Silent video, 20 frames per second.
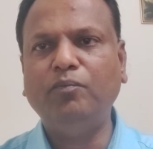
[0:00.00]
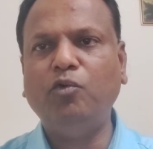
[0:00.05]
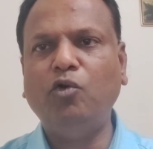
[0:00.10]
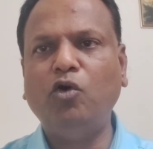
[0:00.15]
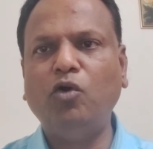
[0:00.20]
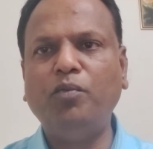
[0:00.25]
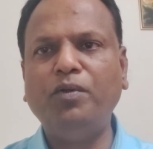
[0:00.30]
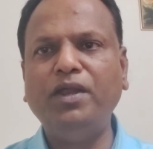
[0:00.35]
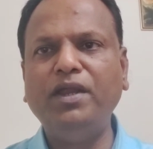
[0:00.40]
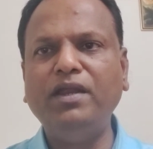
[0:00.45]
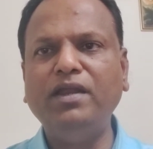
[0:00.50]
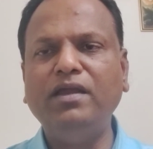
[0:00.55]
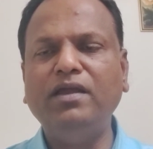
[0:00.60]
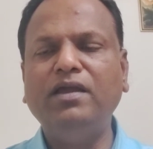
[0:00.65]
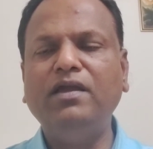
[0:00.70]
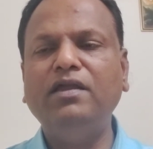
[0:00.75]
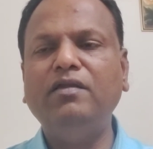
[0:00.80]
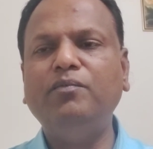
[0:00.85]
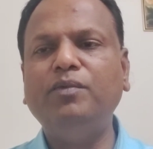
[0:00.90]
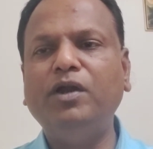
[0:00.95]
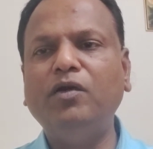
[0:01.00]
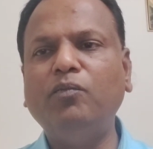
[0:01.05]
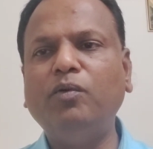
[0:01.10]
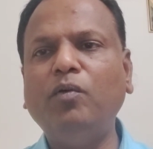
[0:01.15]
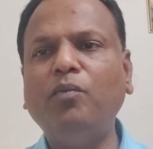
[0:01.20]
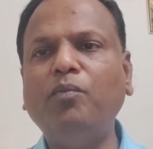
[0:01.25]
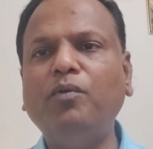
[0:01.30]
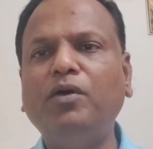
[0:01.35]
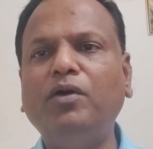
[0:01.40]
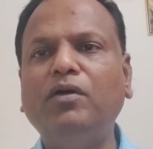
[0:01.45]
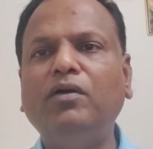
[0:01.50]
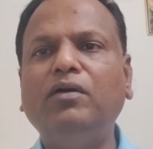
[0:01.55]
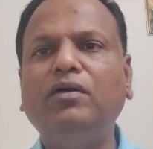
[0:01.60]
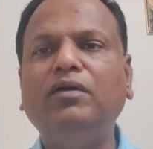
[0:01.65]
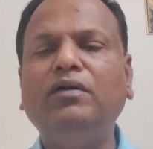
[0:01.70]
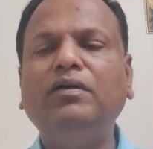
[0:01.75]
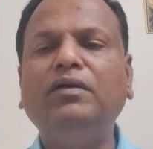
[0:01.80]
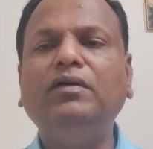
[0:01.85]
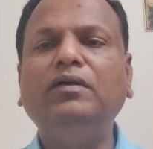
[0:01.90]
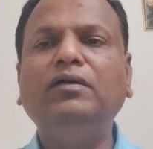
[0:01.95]
Forebrain is made up of
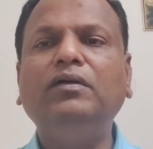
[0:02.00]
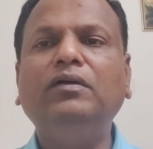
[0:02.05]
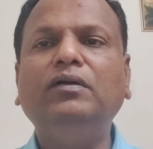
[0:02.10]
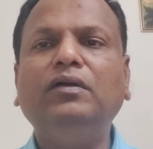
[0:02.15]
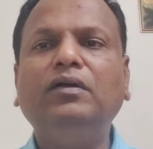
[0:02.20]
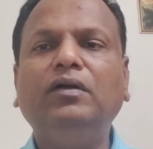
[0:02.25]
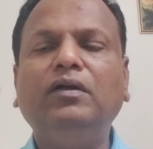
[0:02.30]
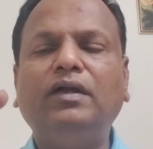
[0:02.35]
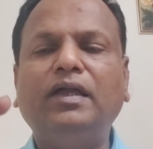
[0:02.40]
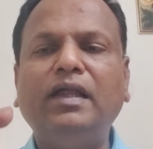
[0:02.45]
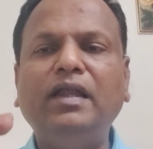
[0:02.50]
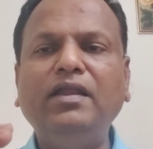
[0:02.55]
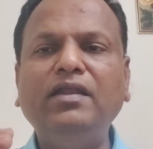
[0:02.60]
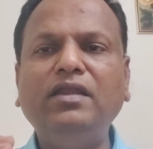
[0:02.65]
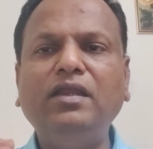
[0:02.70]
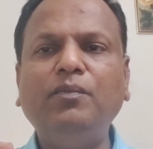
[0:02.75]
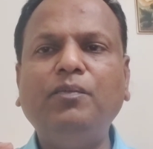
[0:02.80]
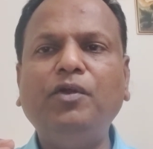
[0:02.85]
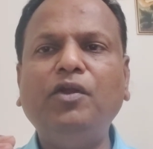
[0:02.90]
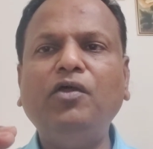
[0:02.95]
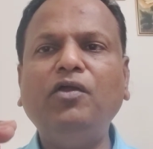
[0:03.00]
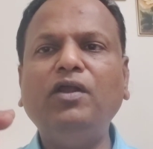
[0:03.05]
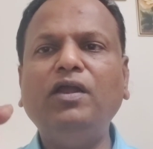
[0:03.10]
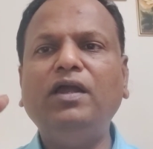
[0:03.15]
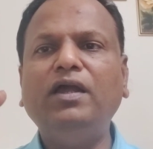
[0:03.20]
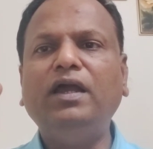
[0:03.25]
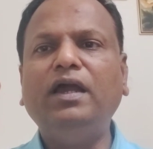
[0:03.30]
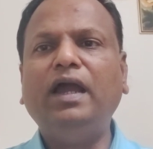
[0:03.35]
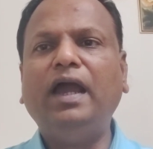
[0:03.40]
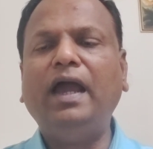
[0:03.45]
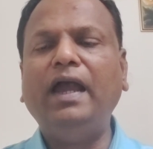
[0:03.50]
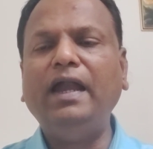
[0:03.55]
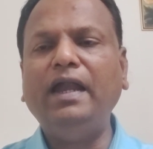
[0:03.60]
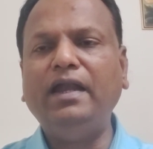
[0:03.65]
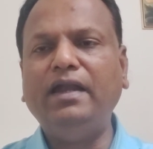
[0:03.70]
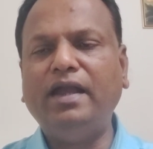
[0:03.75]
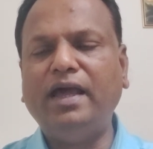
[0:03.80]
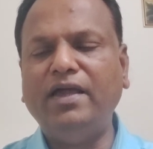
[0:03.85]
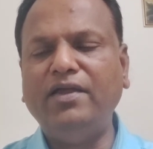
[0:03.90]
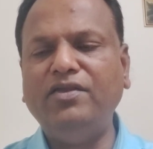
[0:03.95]
telencephalon and
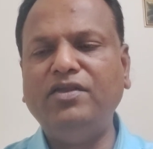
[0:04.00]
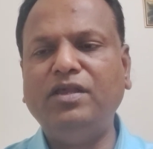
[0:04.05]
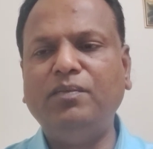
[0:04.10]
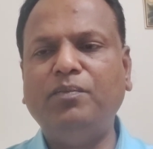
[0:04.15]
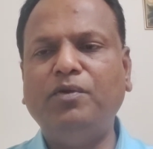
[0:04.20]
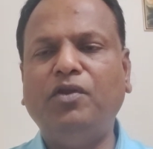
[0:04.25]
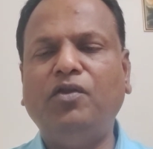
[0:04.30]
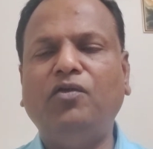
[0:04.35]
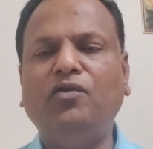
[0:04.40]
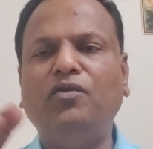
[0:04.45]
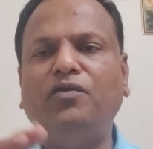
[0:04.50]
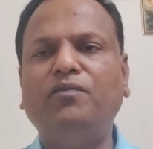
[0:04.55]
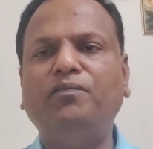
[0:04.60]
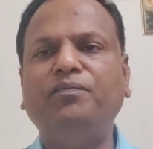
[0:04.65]
diencephalon.